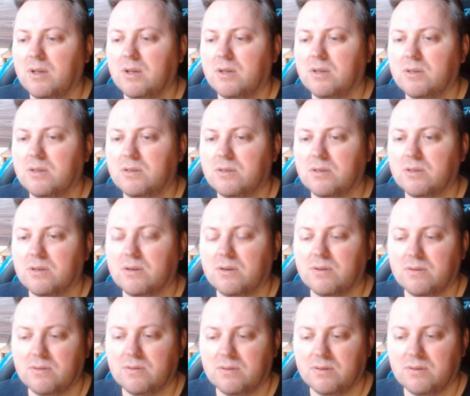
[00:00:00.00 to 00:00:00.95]

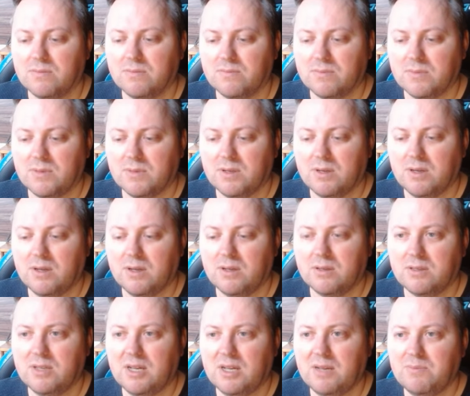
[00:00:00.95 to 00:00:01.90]
So
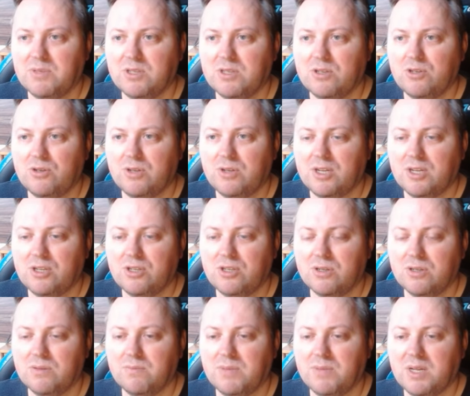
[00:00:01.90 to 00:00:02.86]
time
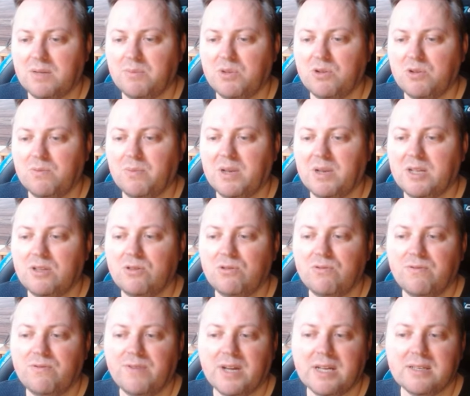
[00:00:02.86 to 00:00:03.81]
situation, maybe you played too
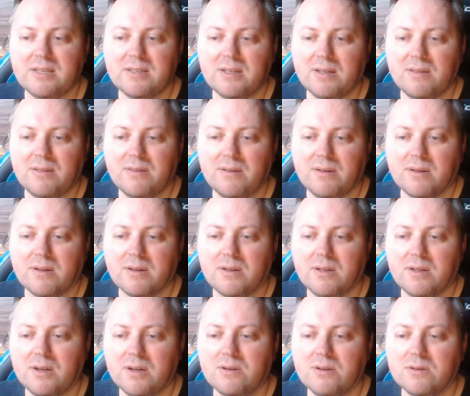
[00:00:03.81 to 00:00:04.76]
fast, I think,
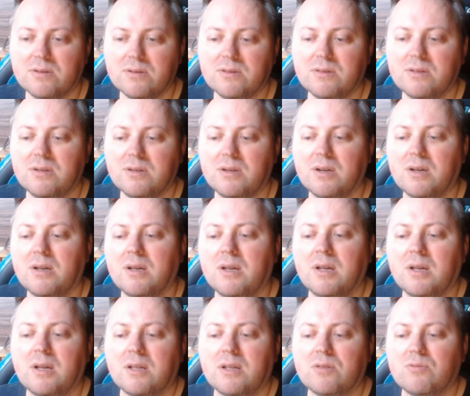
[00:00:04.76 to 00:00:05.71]
yeah, because
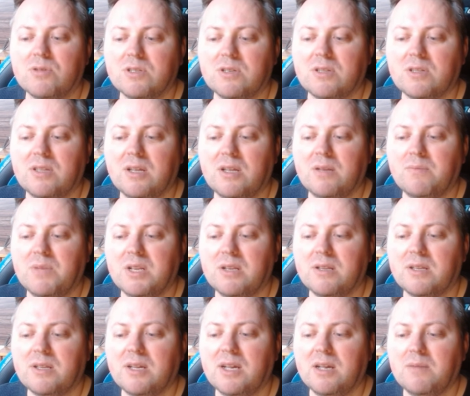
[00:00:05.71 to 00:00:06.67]
it was a
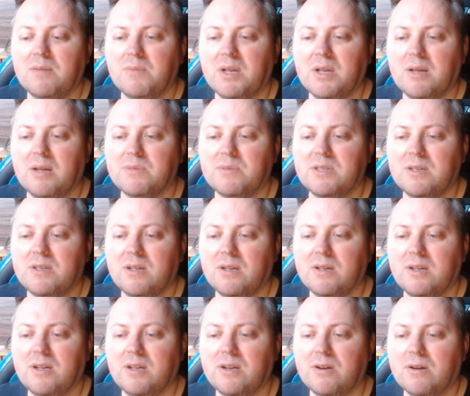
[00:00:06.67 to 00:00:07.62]
10-minute game, and I'm
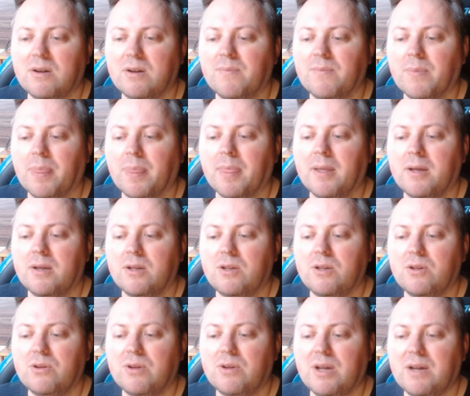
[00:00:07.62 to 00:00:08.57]
seeing here
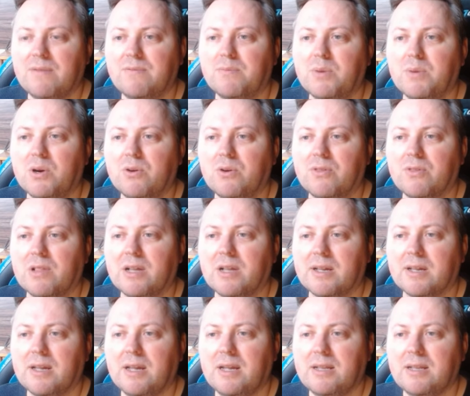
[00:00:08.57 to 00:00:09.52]
you have both
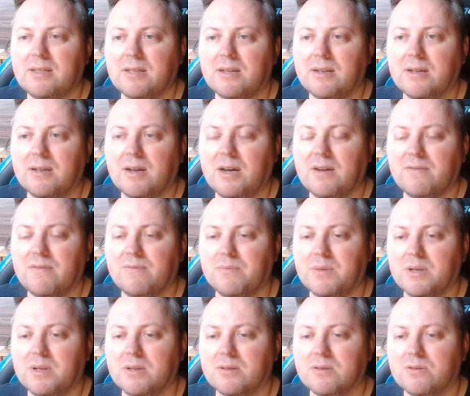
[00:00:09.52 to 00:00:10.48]
like 8.5
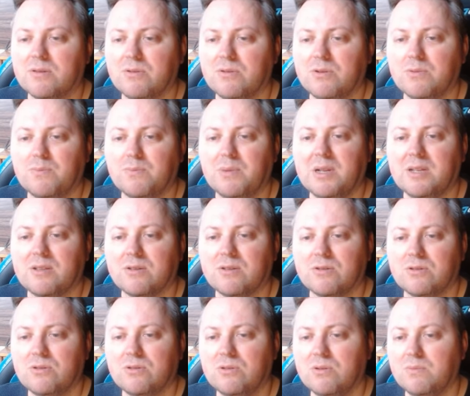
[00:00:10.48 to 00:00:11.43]
minutes, so you played
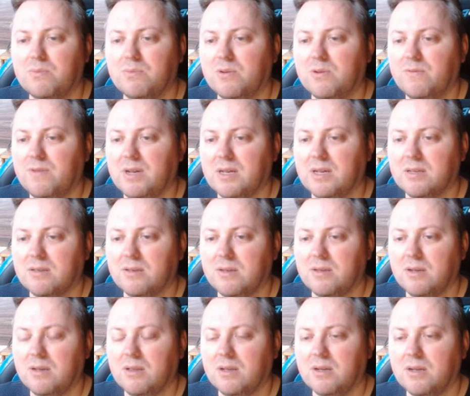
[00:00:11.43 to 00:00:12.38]
super fast,
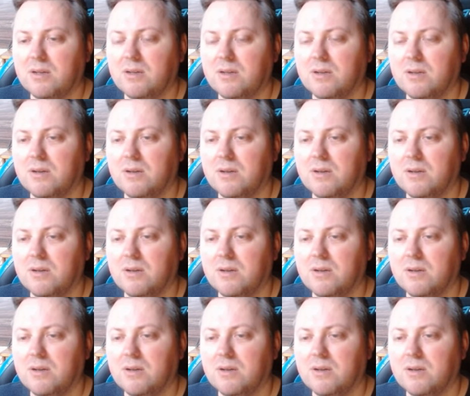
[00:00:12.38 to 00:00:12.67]
yeah. Like